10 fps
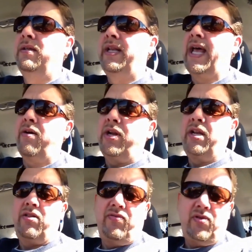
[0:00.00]
now and
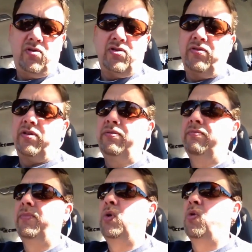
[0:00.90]
into the future, the
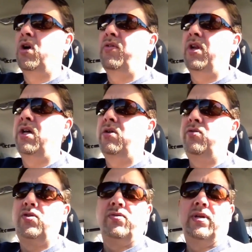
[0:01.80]
working the
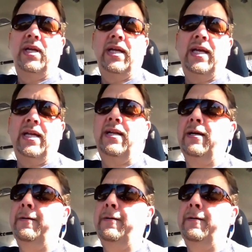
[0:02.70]
loads and